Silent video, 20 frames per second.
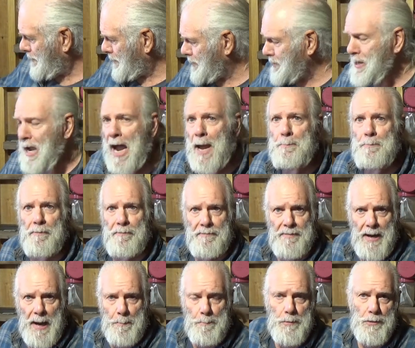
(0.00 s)
type of
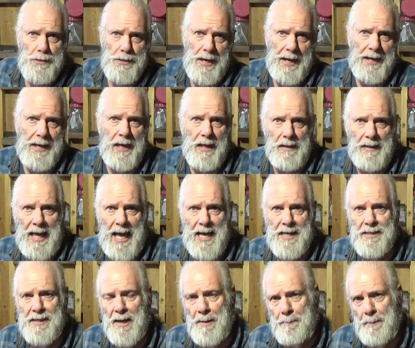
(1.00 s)
numbers that I got
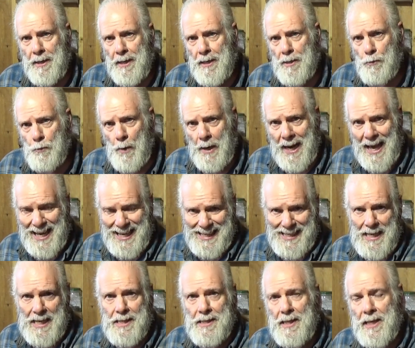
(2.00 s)
last time, because when I
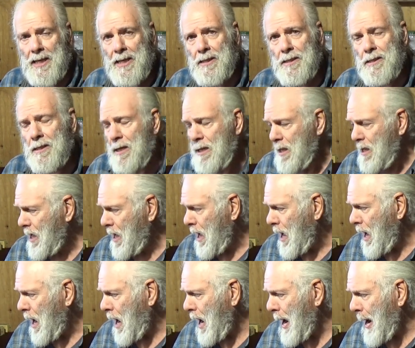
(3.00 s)
did this,
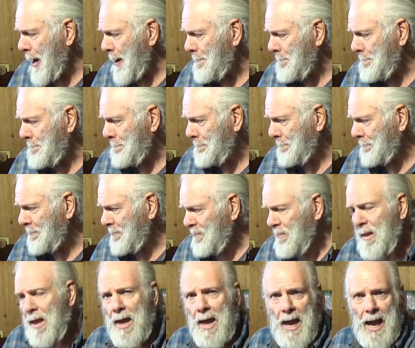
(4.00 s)

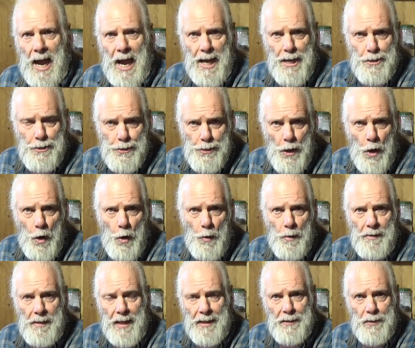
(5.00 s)
I
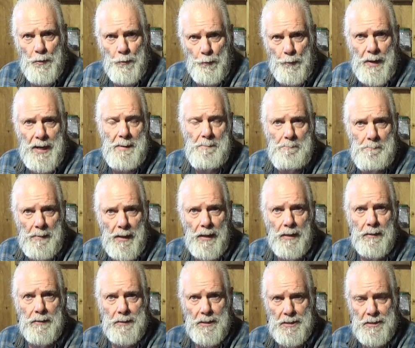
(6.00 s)
showed that the
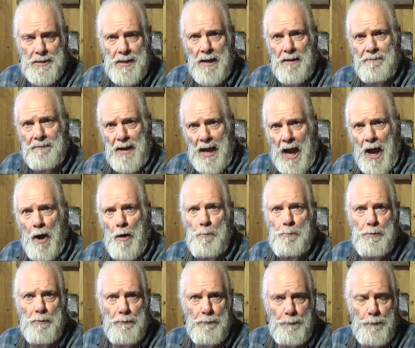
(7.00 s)
remilled stuff
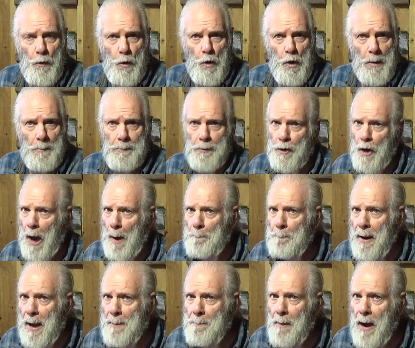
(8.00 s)
outperformed, not
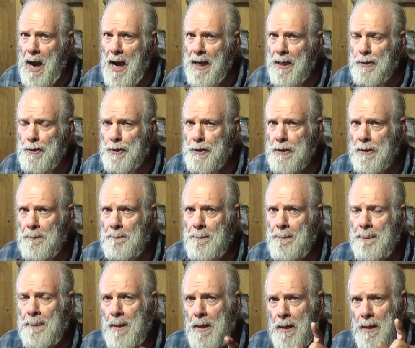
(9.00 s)
by much,
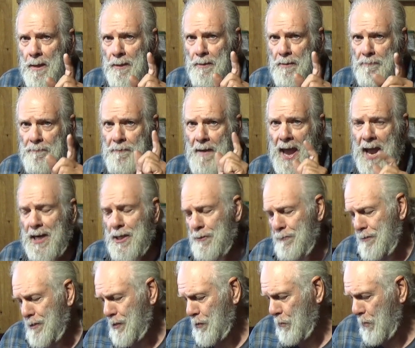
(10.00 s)
the
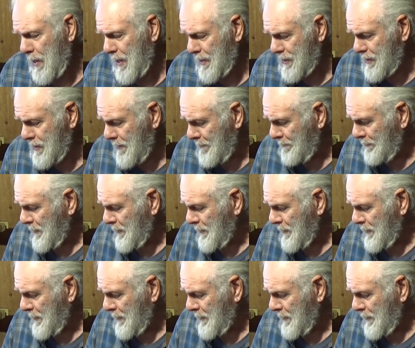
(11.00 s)
factory Swiss.